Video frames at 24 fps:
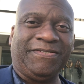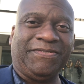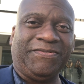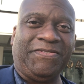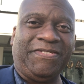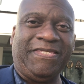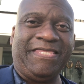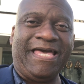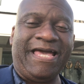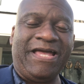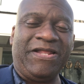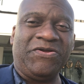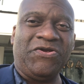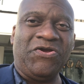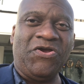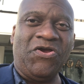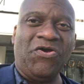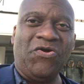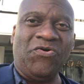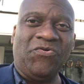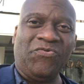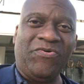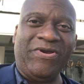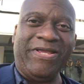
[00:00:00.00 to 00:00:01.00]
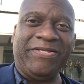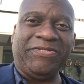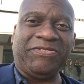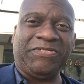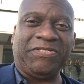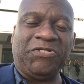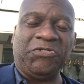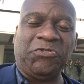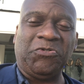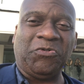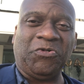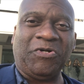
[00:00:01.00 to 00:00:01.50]
See that?
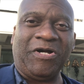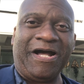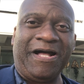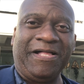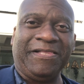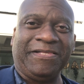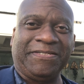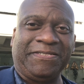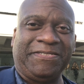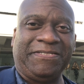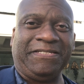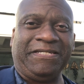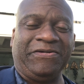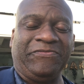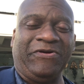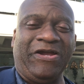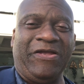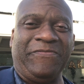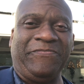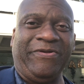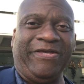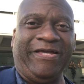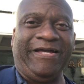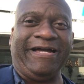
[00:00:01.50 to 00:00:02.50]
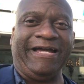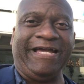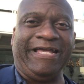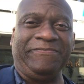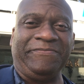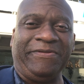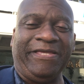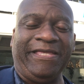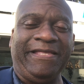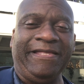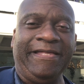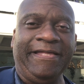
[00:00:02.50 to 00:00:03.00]
RingCentral Coliseum right
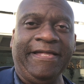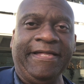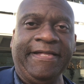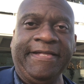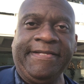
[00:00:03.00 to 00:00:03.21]
behind me.